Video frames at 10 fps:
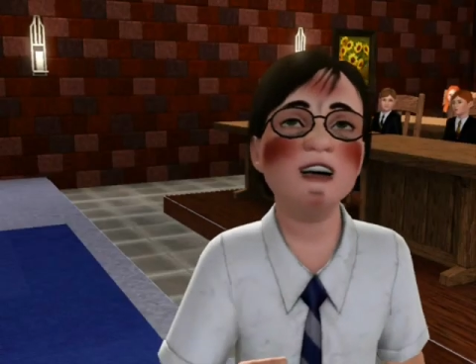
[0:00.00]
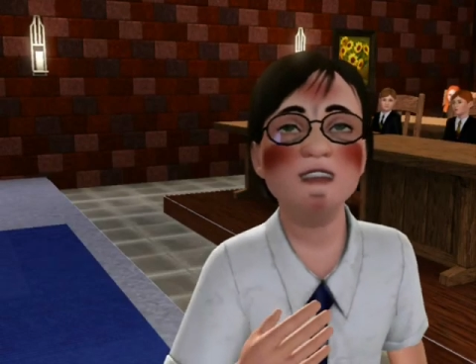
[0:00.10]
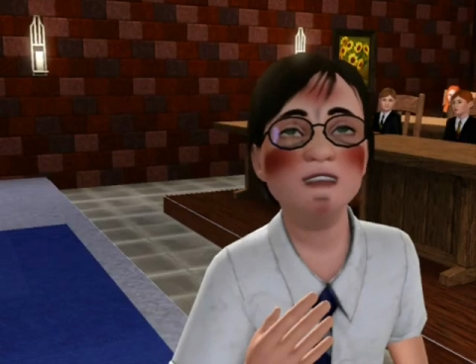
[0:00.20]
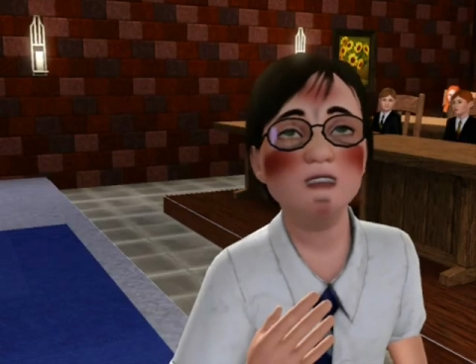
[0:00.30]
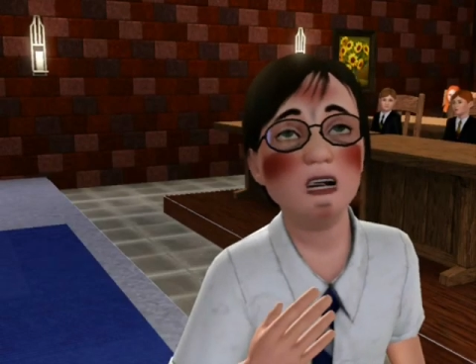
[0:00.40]

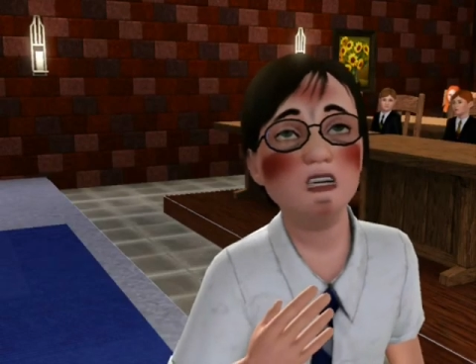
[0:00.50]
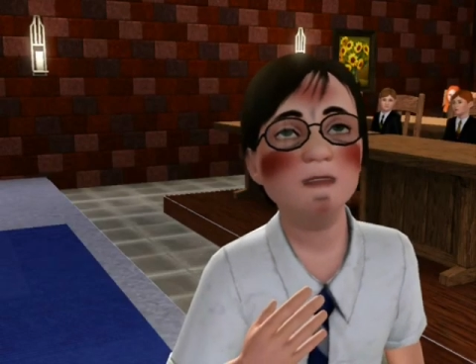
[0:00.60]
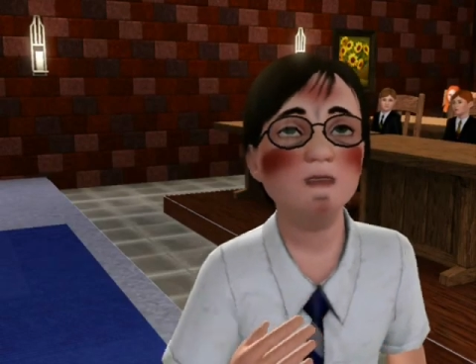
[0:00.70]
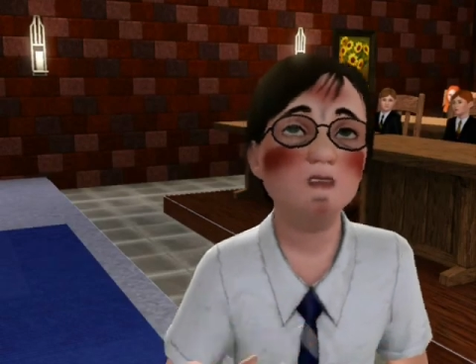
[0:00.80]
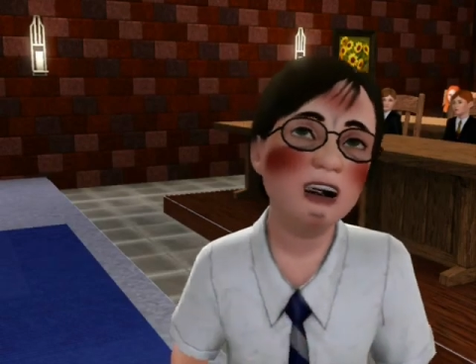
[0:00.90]
you are
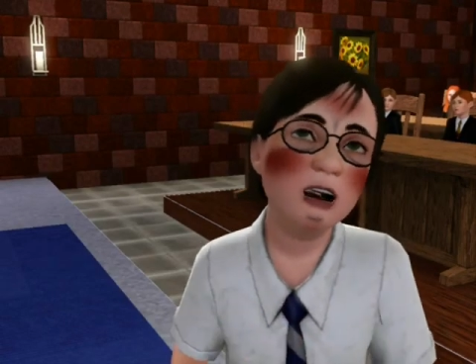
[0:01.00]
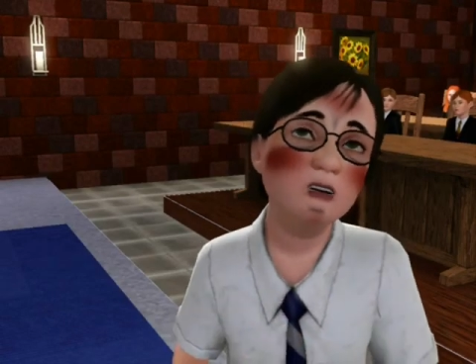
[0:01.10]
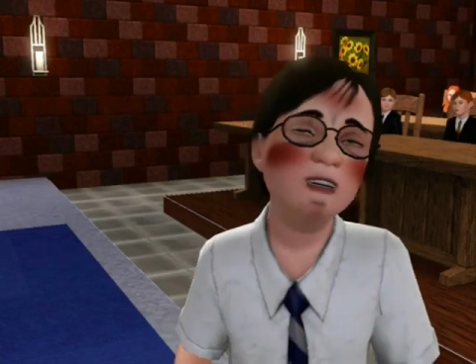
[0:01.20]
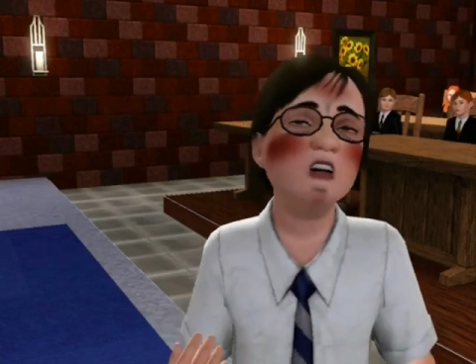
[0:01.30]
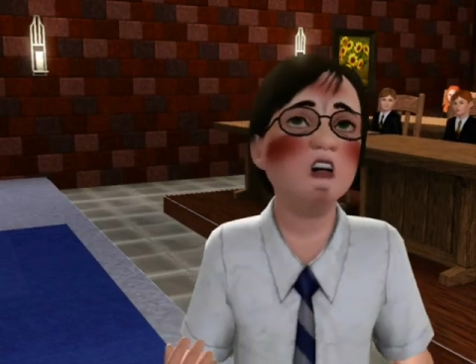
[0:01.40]
everything
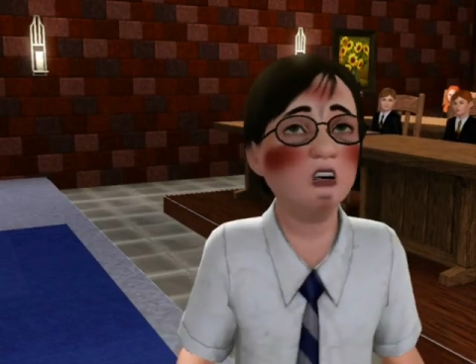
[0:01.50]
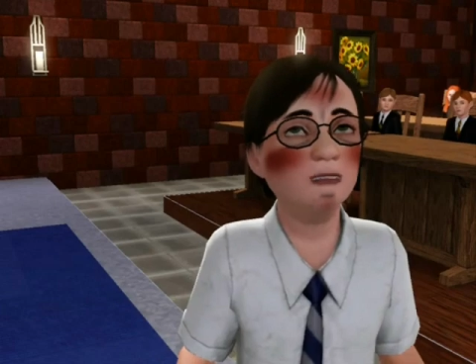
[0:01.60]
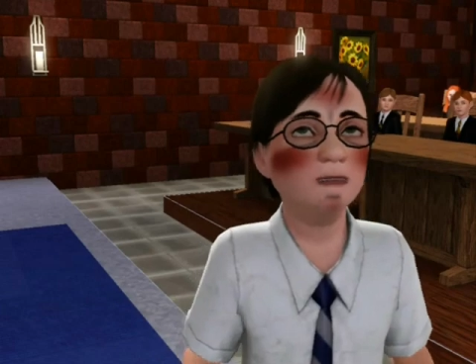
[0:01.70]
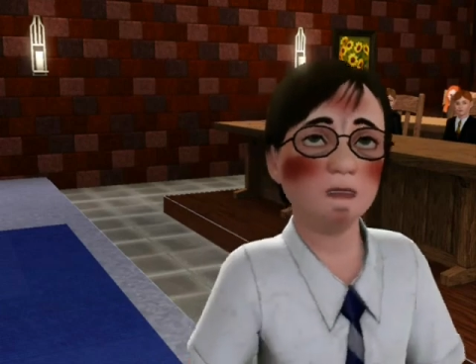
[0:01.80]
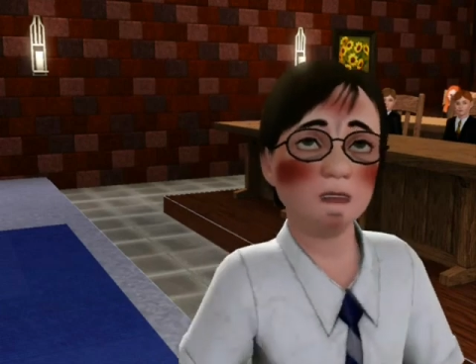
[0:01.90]
a member of
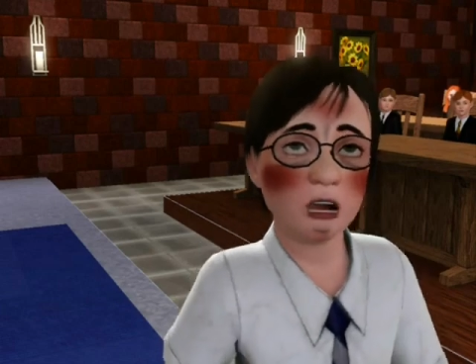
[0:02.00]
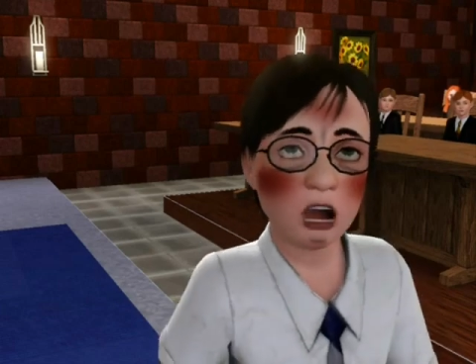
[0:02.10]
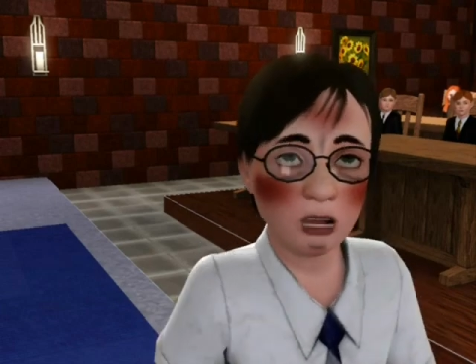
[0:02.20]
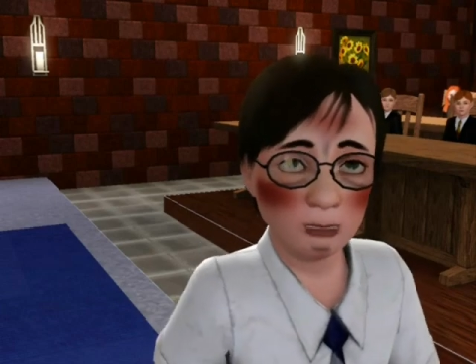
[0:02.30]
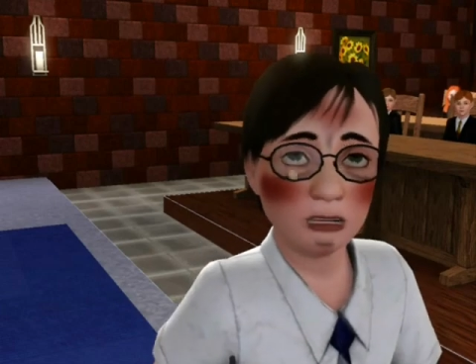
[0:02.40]
your house
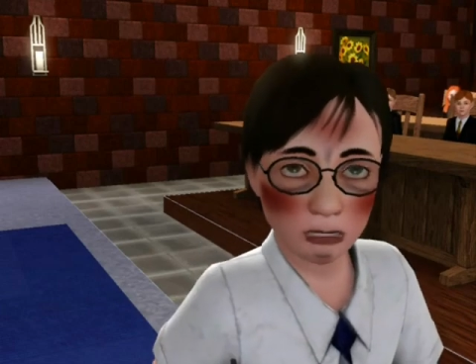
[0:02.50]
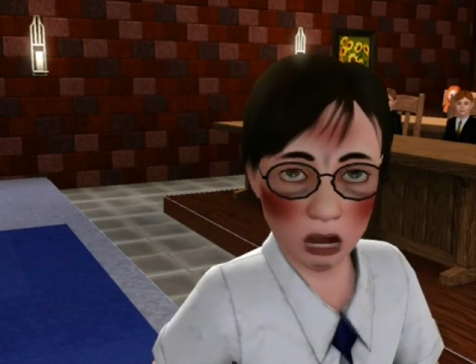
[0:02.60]
should be,